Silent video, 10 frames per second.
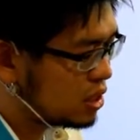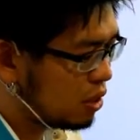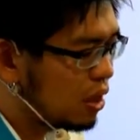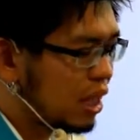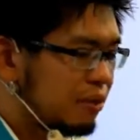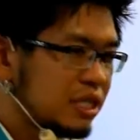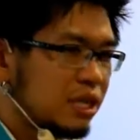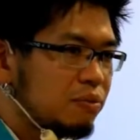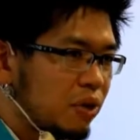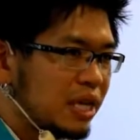So it was a
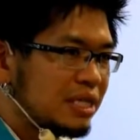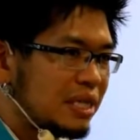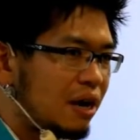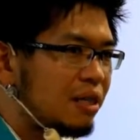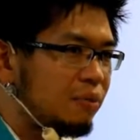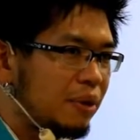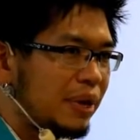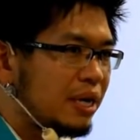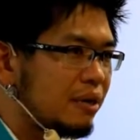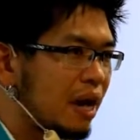good working start, but we
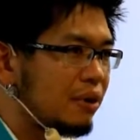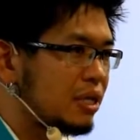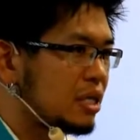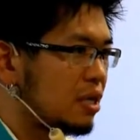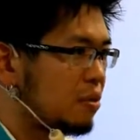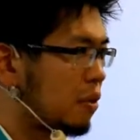already knew how each other